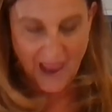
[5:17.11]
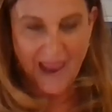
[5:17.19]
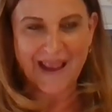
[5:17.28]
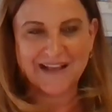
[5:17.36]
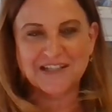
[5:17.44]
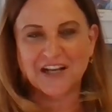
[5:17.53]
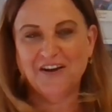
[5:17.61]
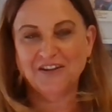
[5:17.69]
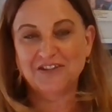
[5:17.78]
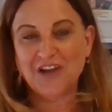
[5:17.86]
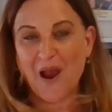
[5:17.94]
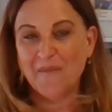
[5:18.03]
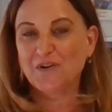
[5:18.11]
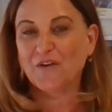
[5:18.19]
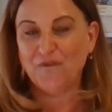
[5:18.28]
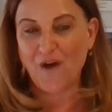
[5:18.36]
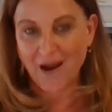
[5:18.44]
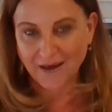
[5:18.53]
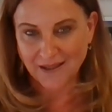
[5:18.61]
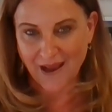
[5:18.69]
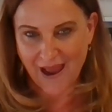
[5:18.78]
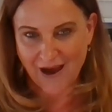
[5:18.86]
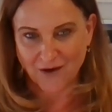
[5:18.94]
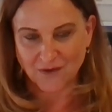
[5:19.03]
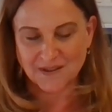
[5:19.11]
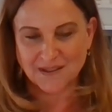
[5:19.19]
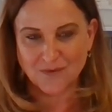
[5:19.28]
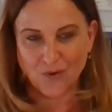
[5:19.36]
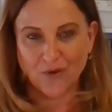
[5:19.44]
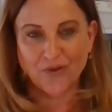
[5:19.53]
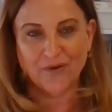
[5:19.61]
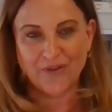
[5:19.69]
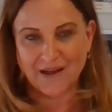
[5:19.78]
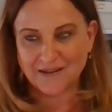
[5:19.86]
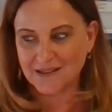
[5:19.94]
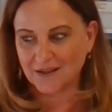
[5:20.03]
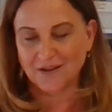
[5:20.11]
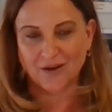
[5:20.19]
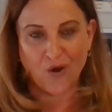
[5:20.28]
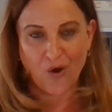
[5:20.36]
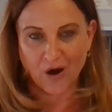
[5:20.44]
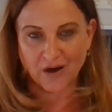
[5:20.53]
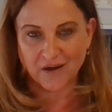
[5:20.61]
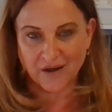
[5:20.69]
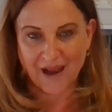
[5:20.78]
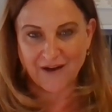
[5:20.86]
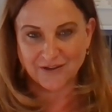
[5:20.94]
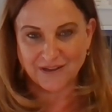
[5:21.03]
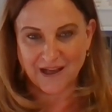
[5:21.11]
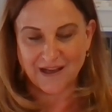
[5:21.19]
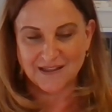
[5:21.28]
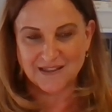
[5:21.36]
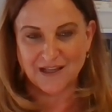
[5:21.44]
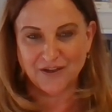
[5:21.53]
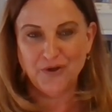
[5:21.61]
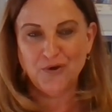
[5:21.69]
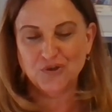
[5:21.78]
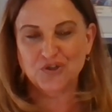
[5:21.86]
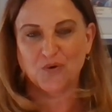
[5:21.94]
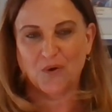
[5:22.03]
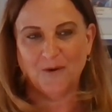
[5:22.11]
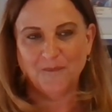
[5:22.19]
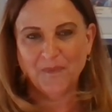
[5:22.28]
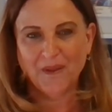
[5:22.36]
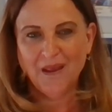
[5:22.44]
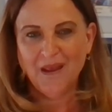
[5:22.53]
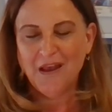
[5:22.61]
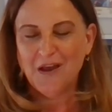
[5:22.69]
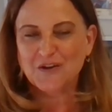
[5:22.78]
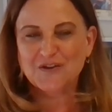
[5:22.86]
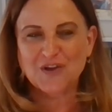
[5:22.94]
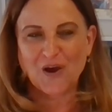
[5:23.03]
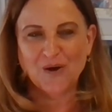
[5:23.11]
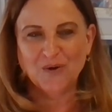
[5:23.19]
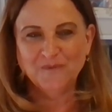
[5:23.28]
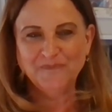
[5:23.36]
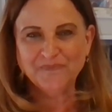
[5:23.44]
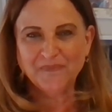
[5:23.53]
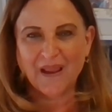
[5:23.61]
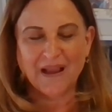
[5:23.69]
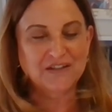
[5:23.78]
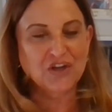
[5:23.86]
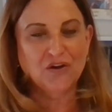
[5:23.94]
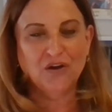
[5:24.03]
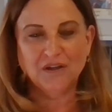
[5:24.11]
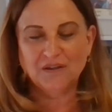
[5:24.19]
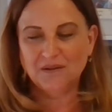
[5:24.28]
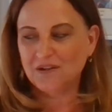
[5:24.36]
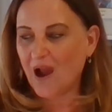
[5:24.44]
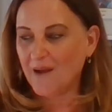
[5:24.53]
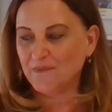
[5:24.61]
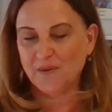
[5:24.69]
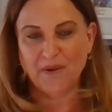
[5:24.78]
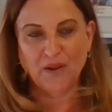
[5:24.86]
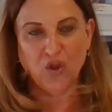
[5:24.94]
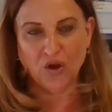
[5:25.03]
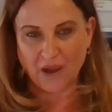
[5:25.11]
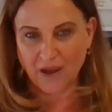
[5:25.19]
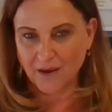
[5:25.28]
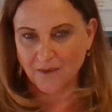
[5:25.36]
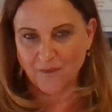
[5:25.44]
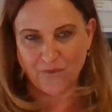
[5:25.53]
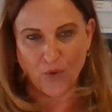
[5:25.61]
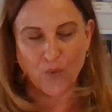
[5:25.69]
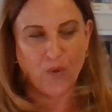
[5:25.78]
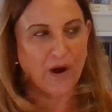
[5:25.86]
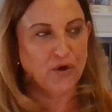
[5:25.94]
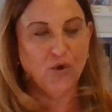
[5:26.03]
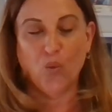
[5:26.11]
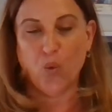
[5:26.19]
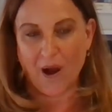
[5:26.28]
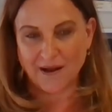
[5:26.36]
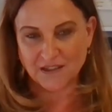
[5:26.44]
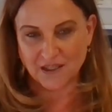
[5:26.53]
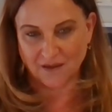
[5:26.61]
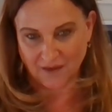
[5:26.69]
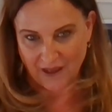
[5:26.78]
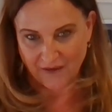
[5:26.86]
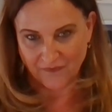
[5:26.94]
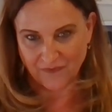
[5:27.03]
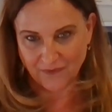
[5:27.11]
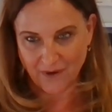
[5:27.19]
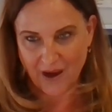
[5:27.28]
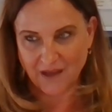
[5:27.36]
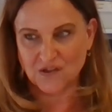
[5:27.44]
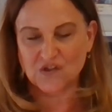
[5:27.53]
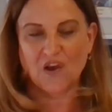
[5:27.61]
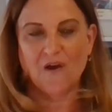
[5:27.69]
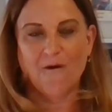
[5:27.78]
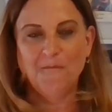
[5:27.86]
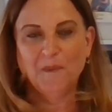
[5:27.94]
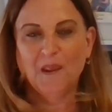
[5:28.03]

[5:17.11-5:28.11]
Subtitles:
It's a good time to find a house, although that's a little harder nowadays than usual. So it's a good time to be looking for where you want to live, right? So